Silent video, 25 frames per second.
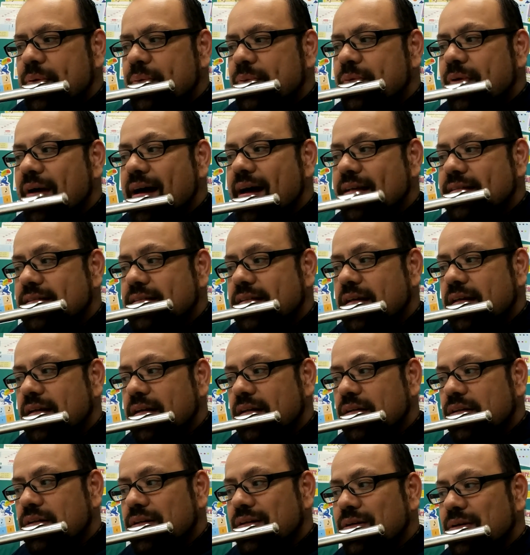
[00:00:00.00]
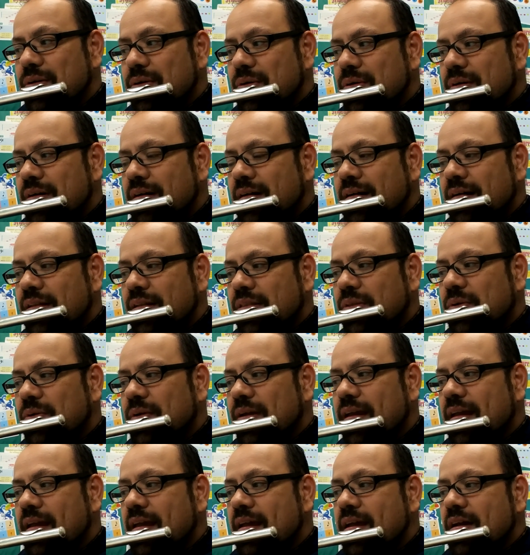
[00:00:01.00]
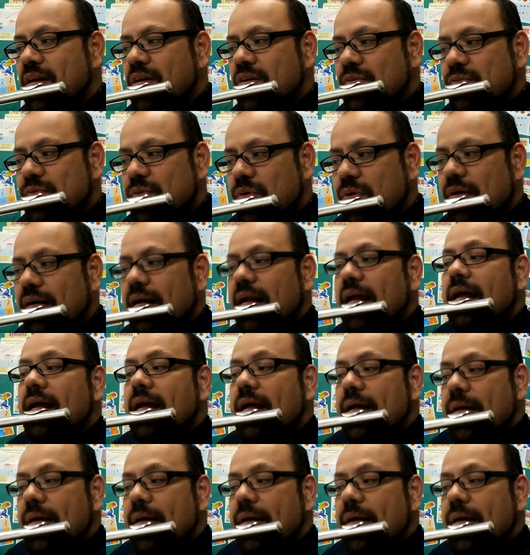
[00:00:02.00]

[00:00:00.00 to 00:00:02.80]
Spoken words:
Rest, 2, 3, 4.